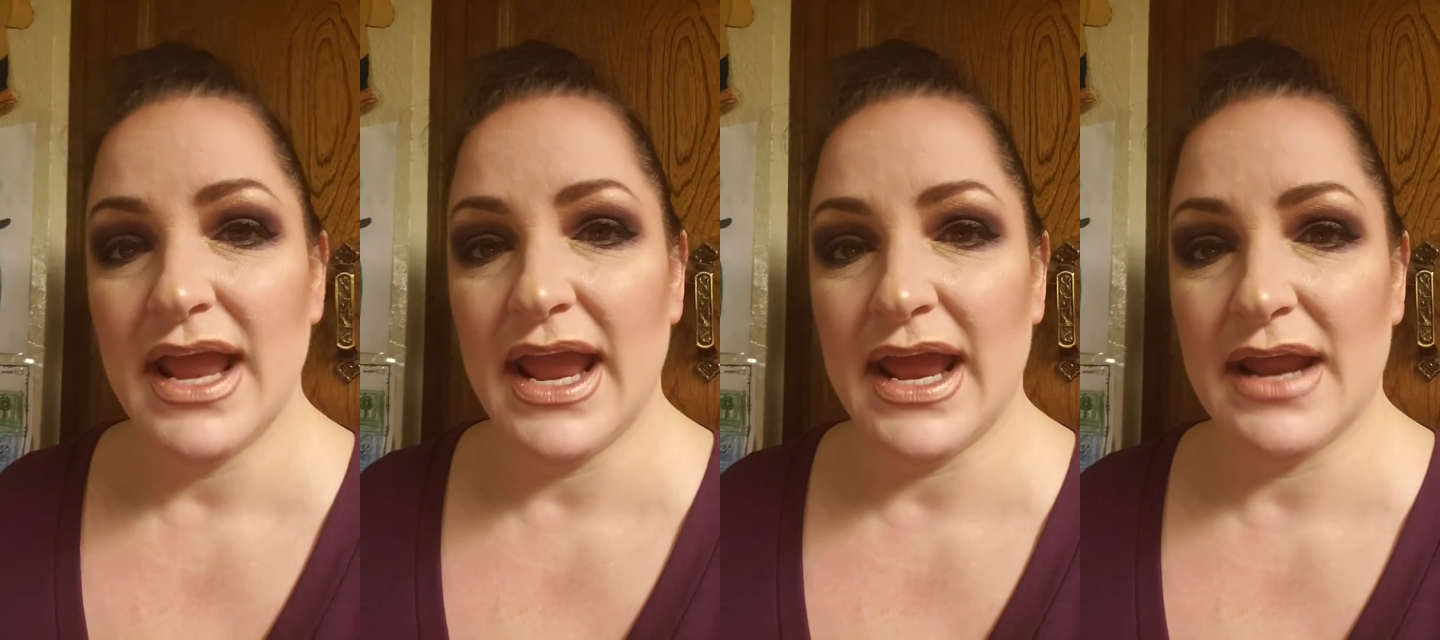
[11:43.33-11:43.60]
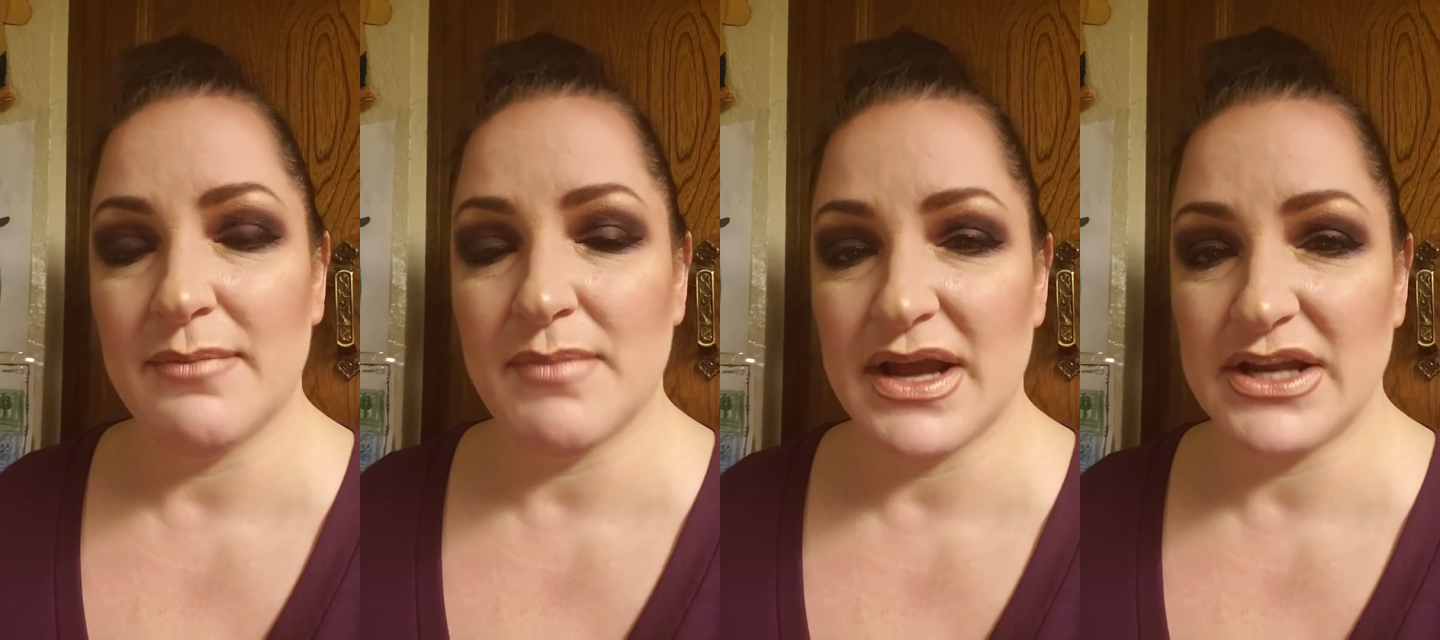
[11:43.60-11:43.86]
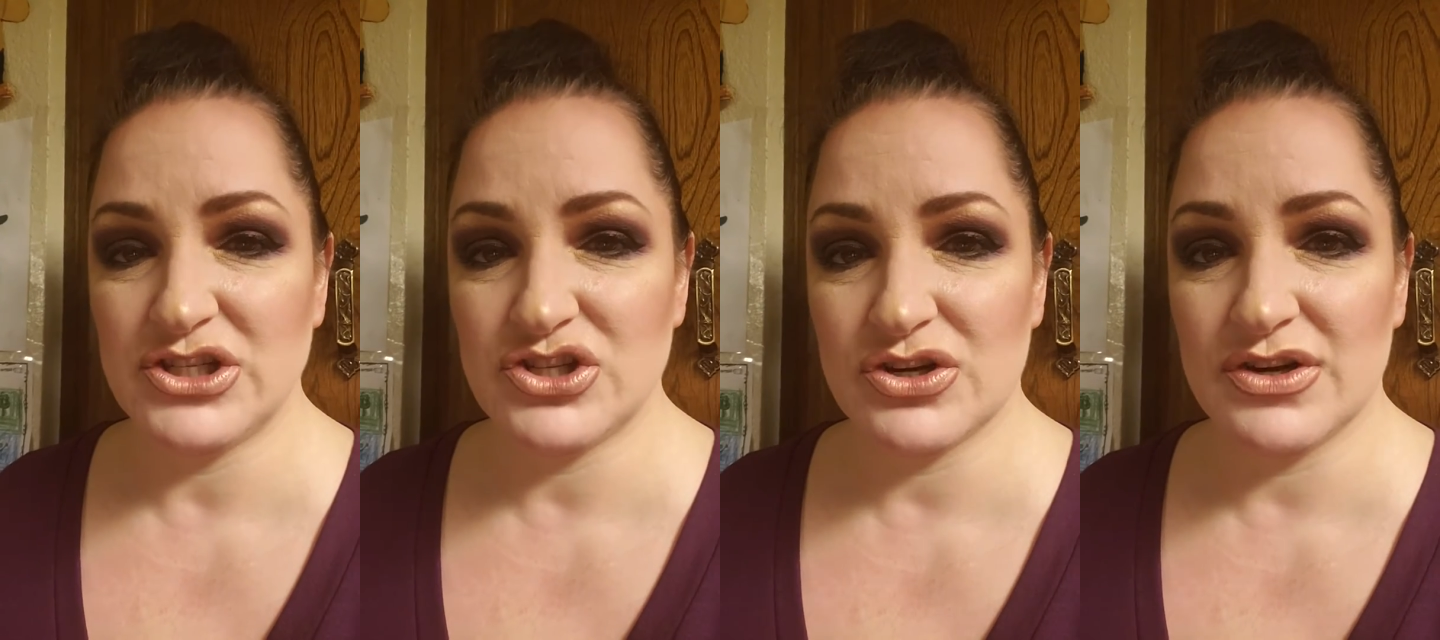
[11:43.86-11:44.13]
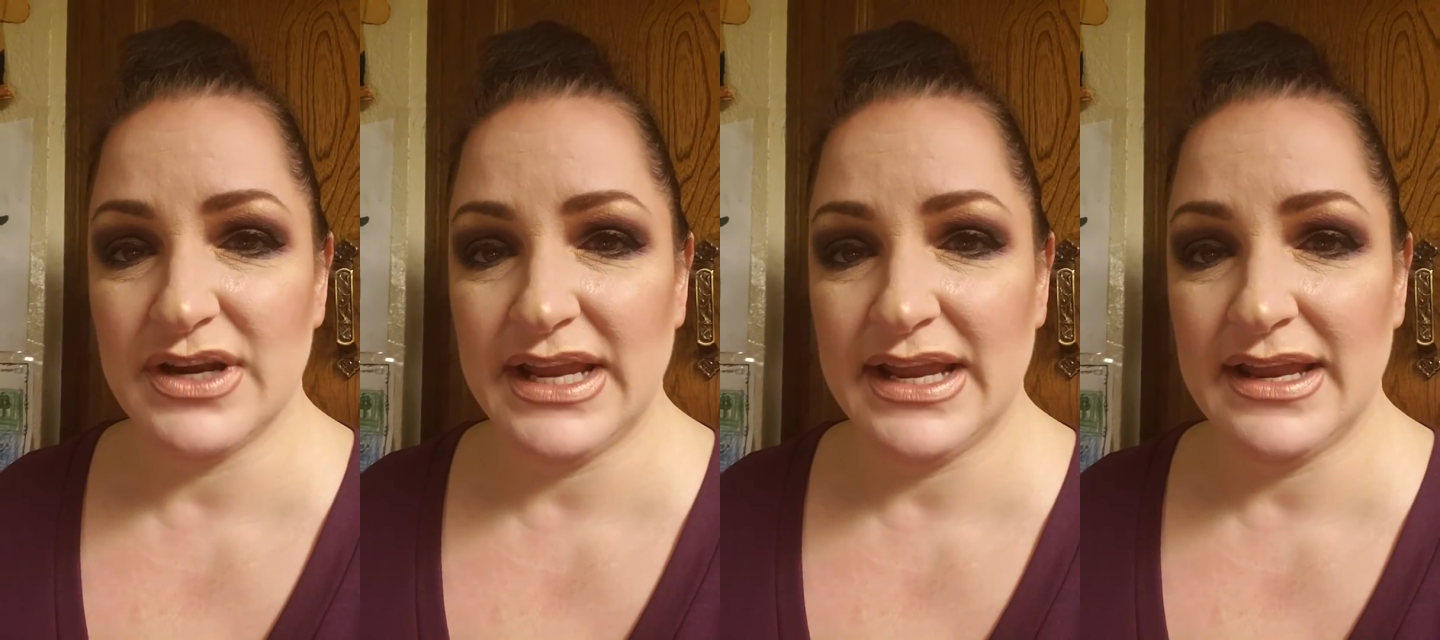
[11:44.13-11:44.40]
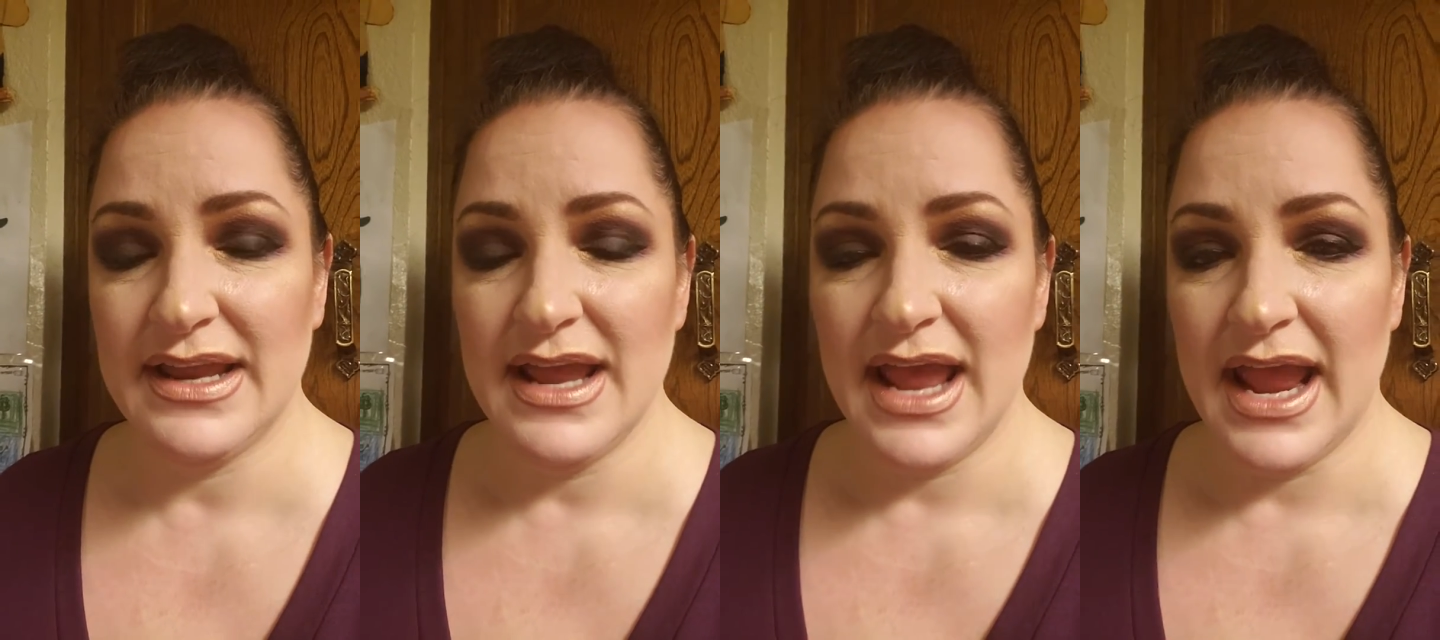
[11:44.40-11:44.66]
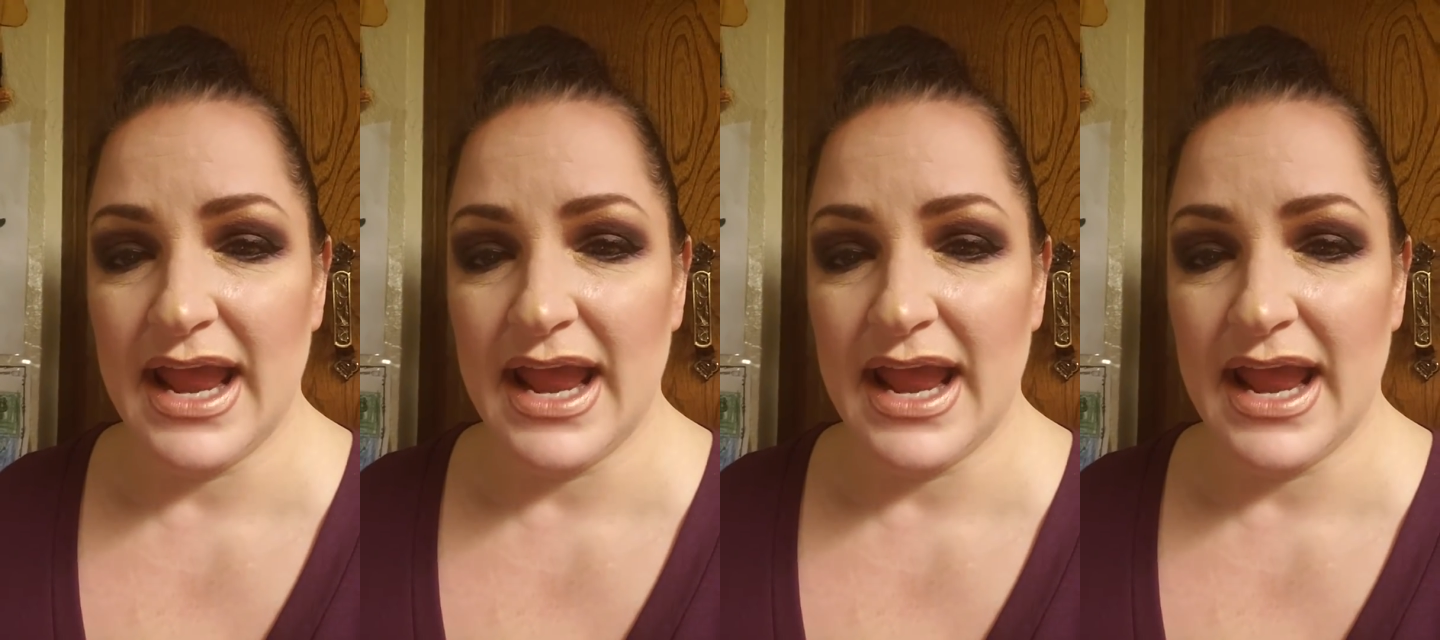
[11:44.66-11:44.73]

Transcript: and my journey.